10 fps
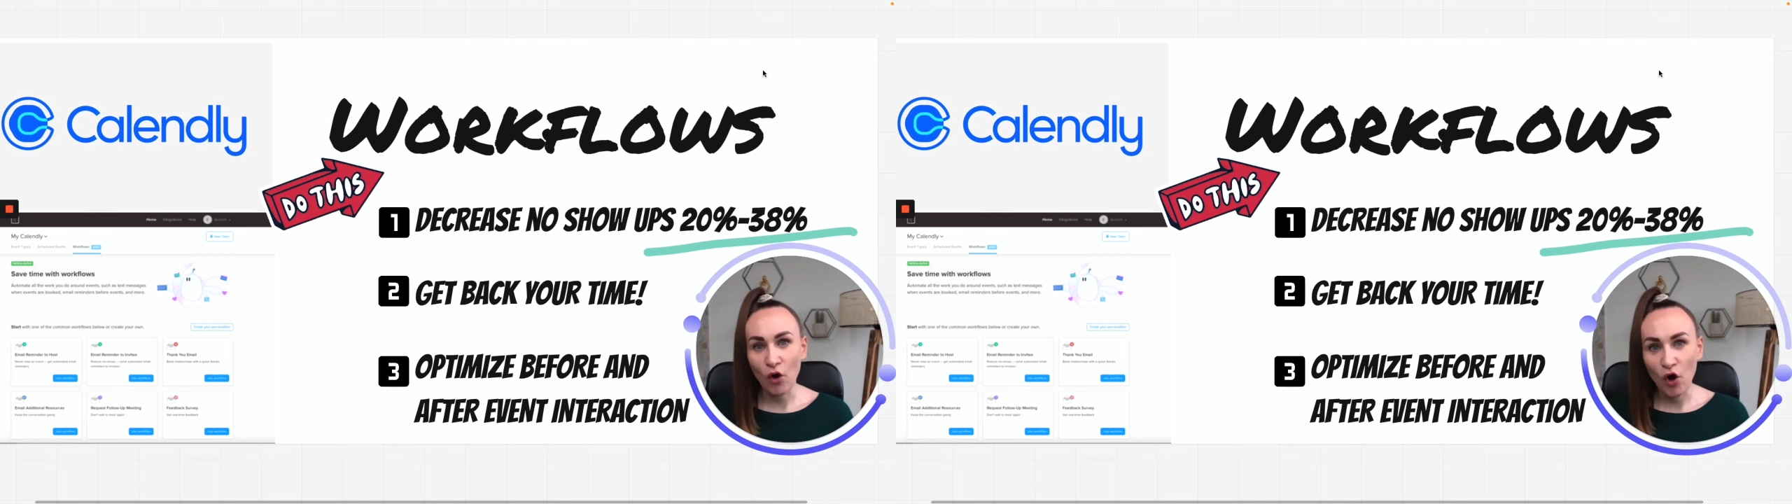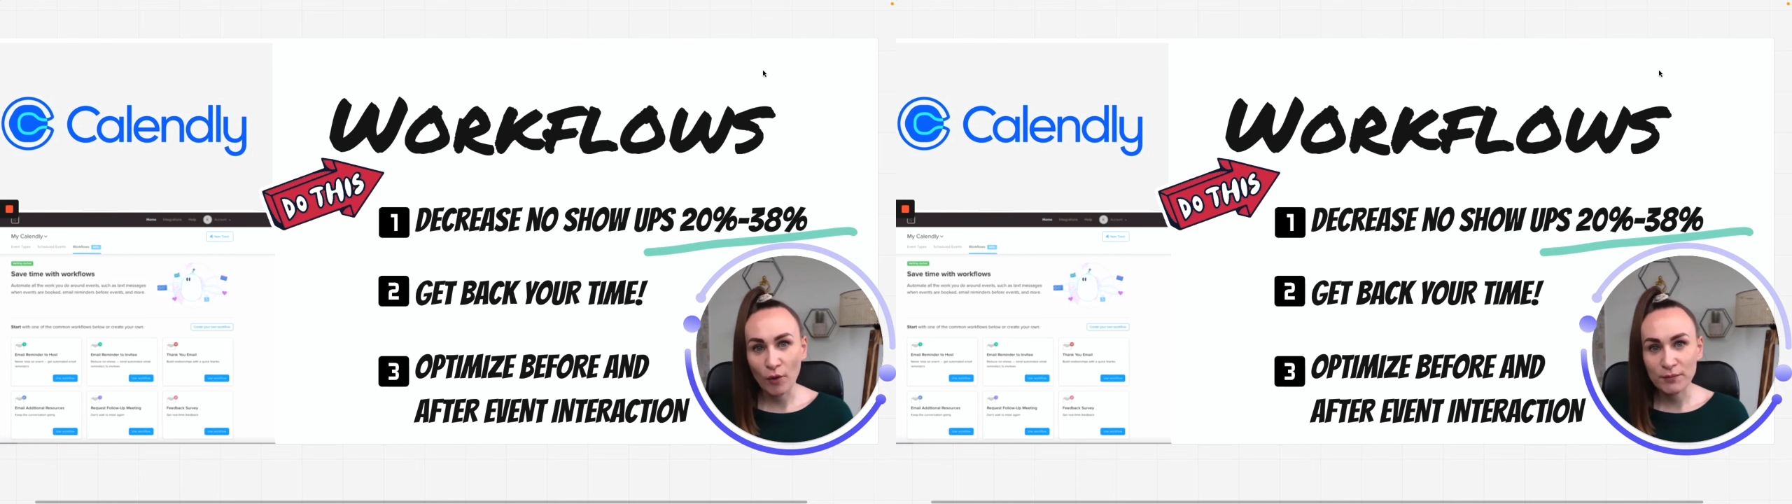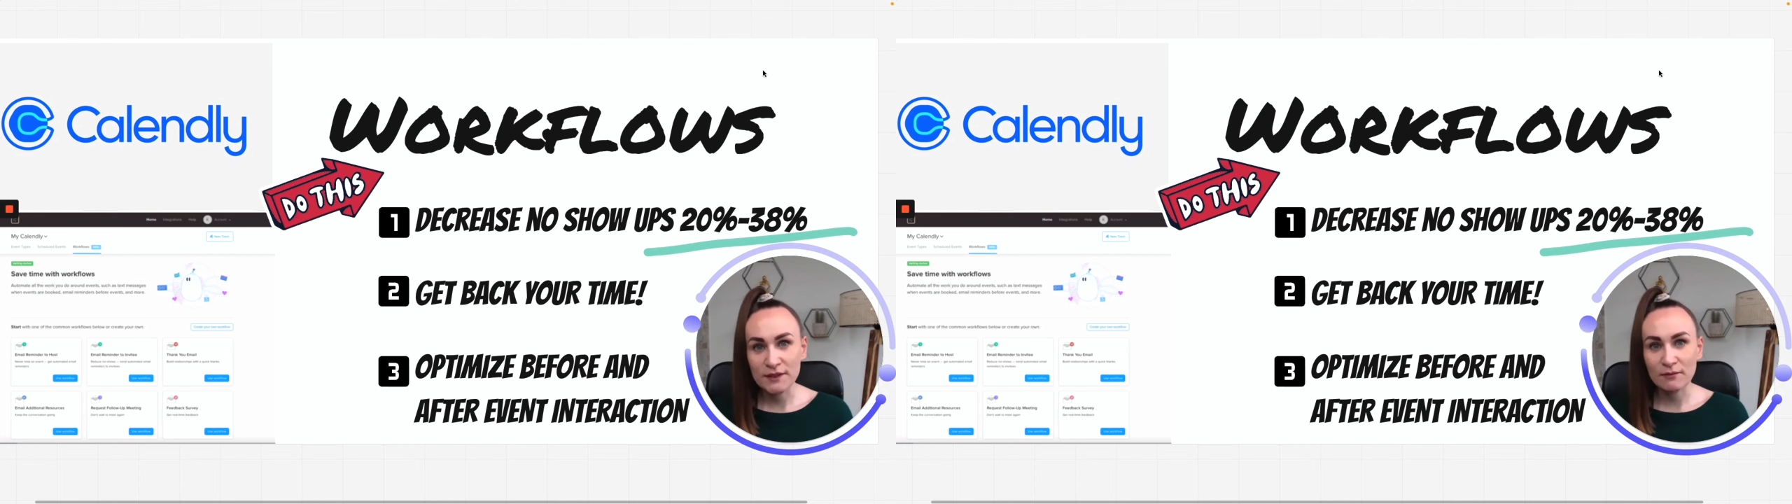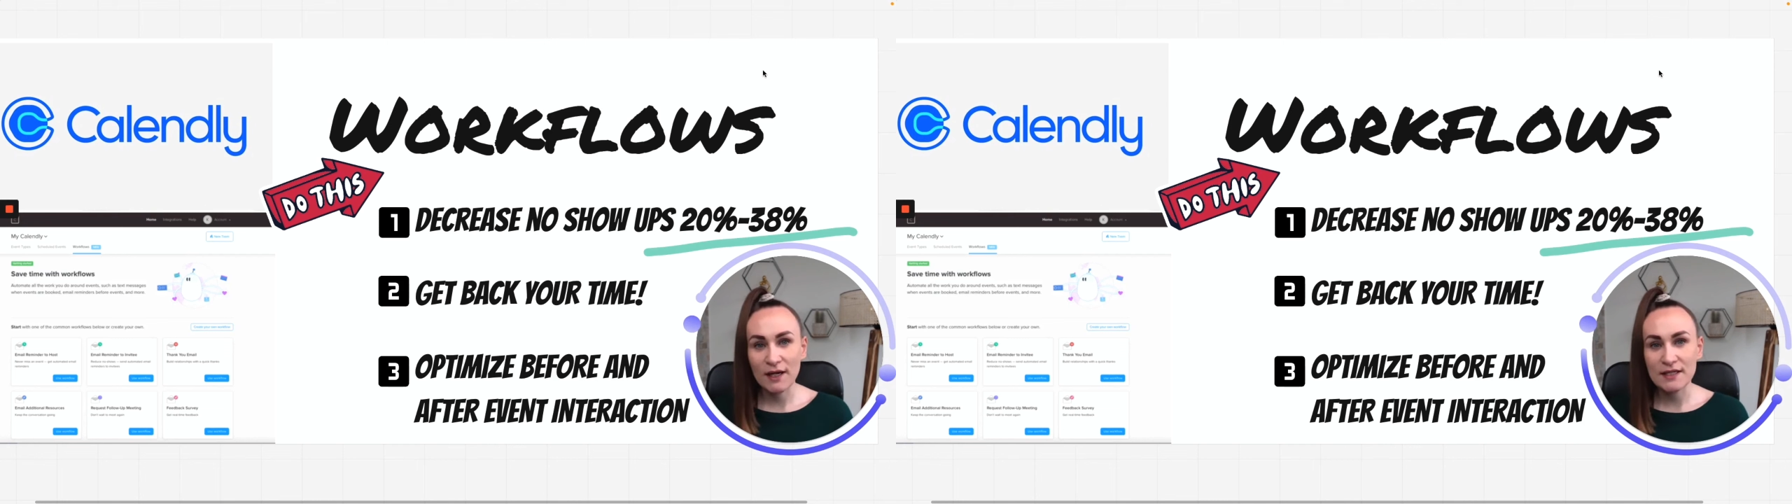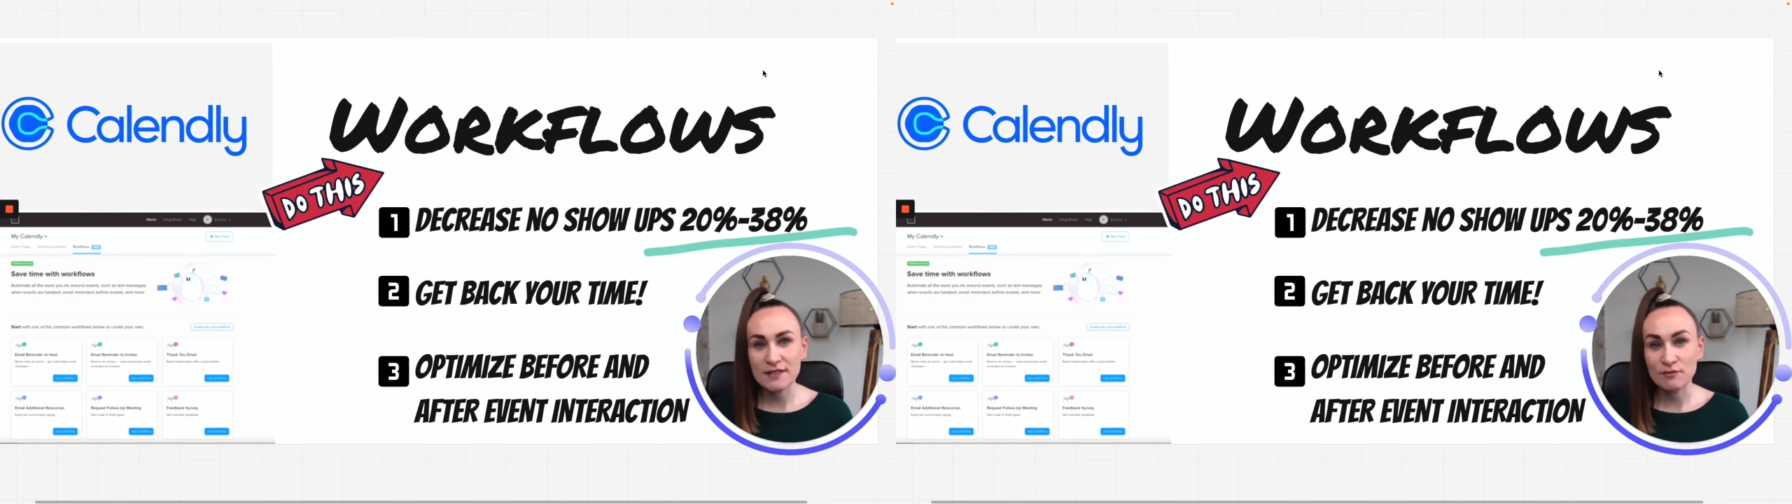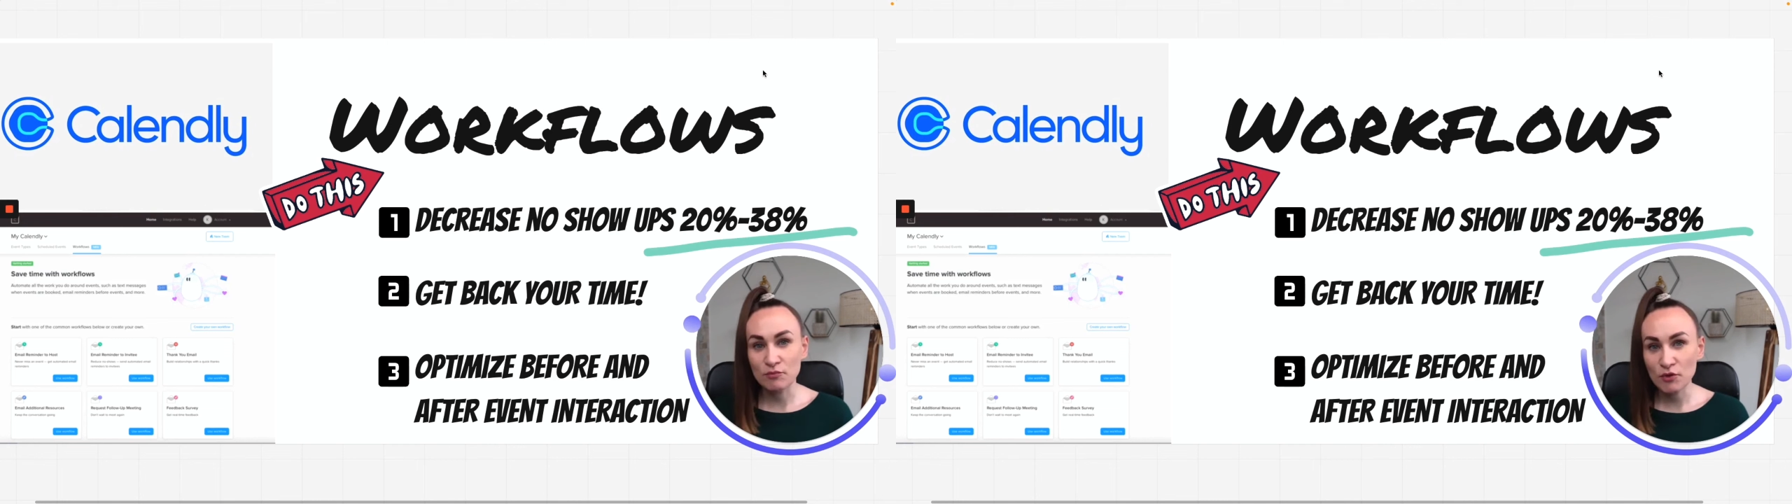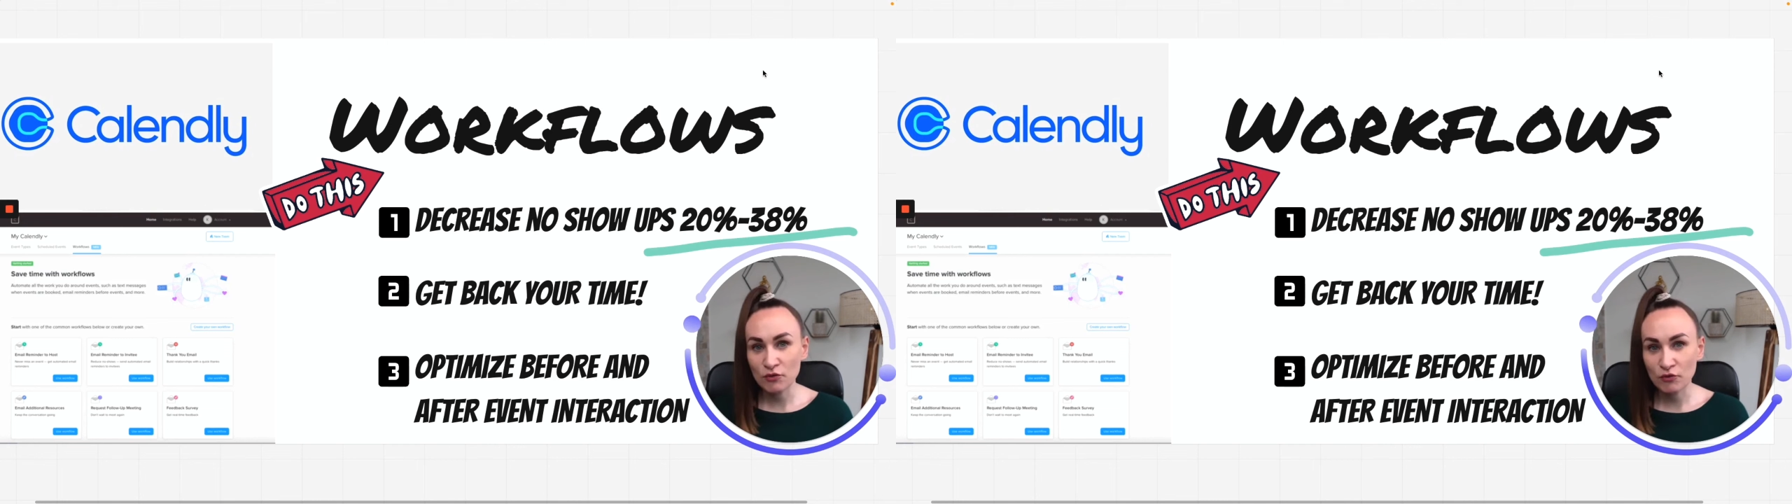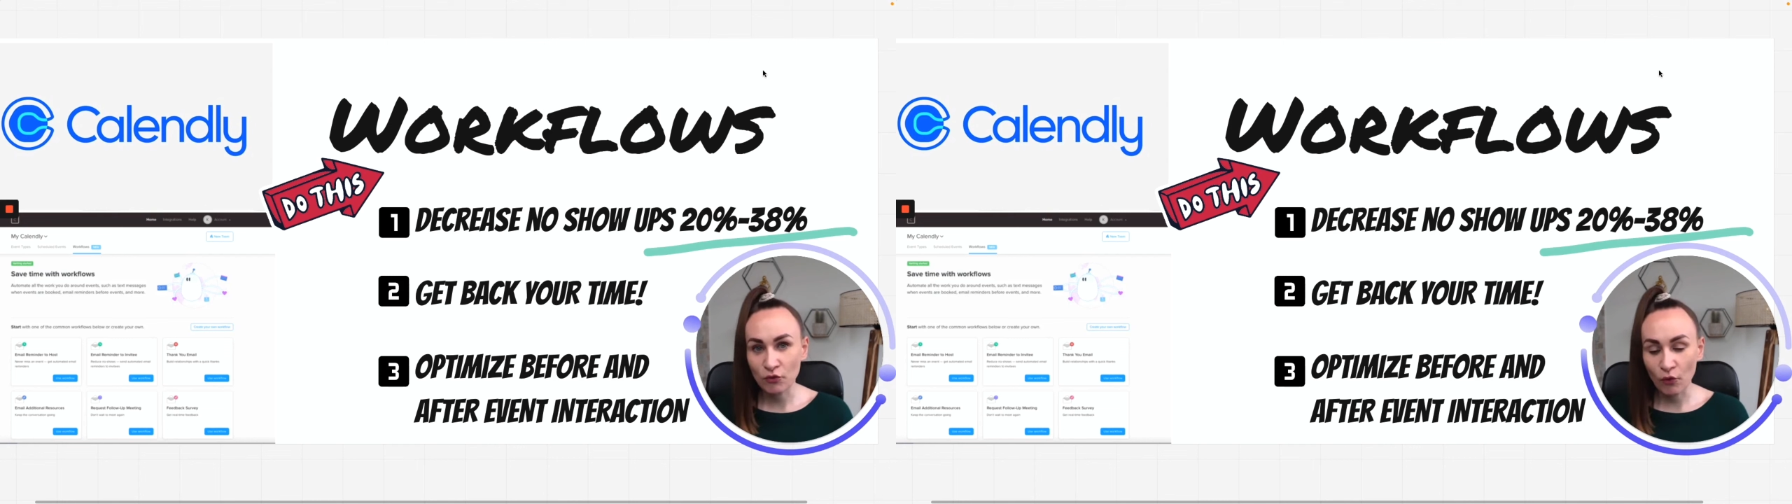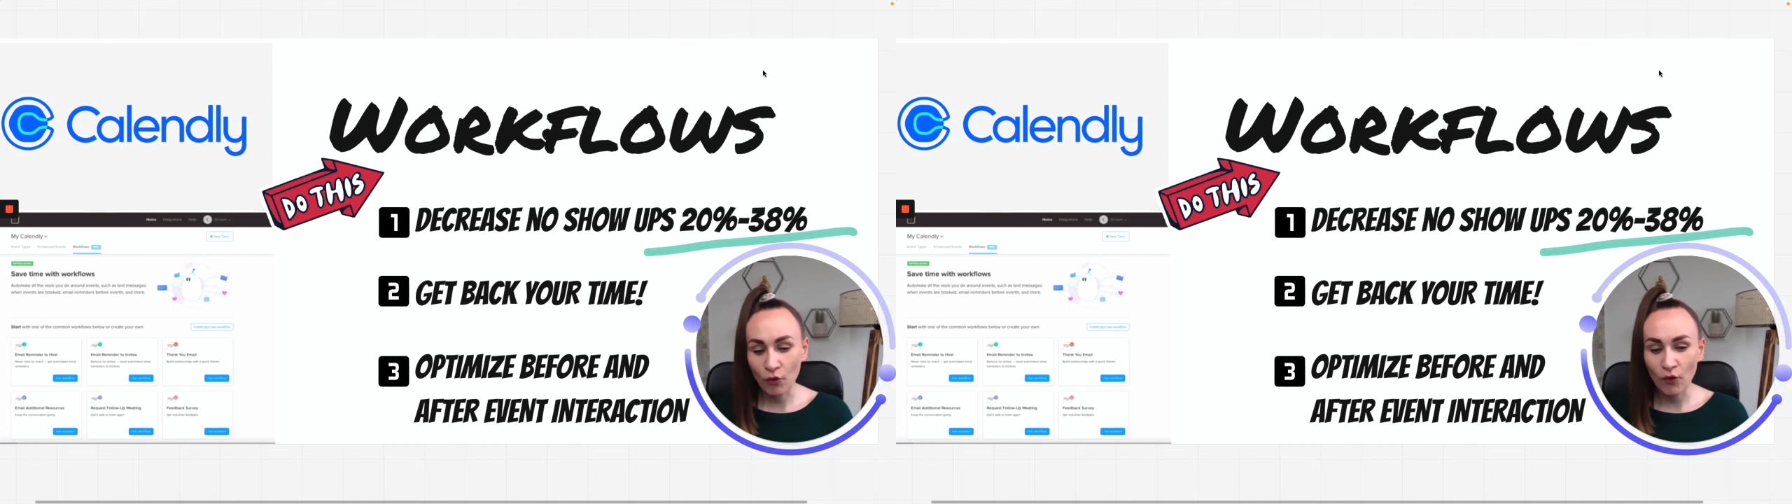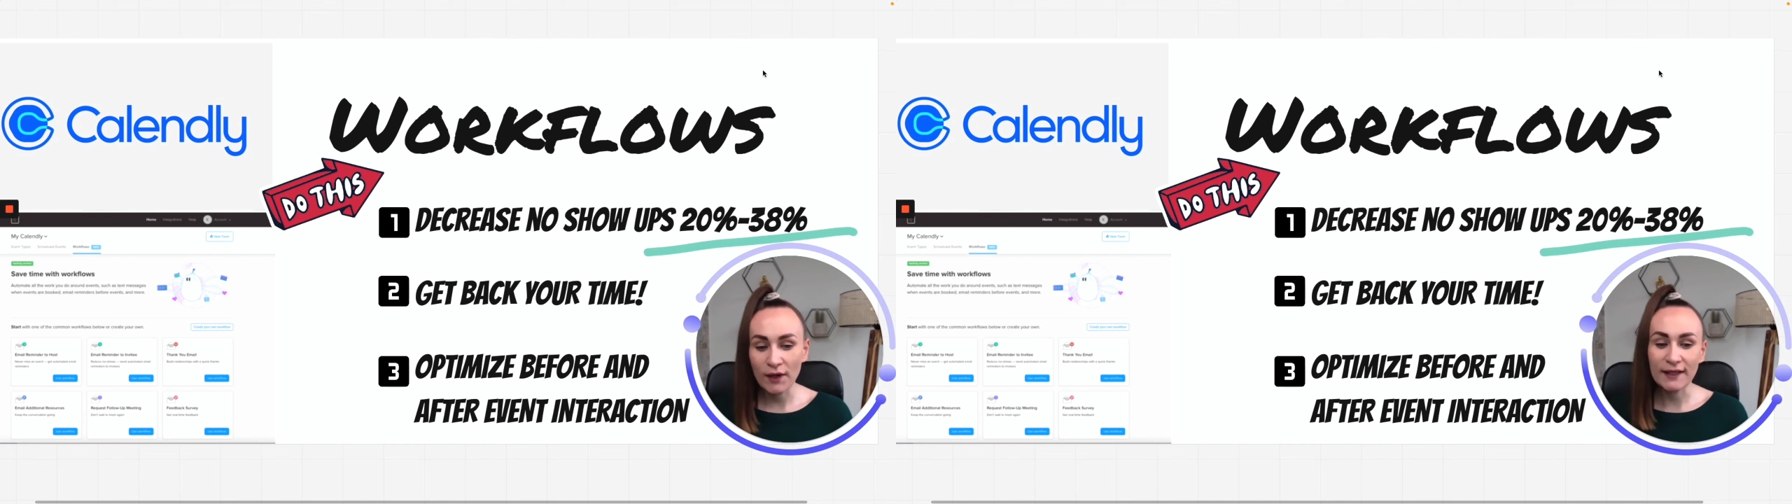optimize
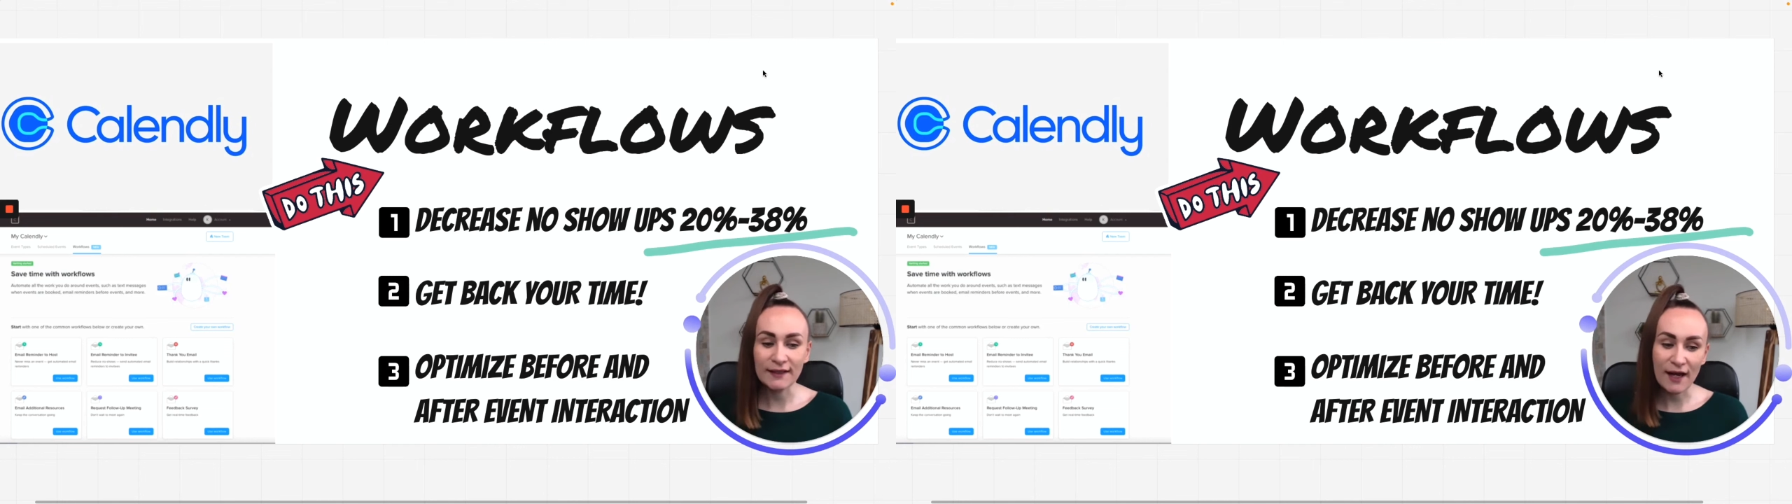before and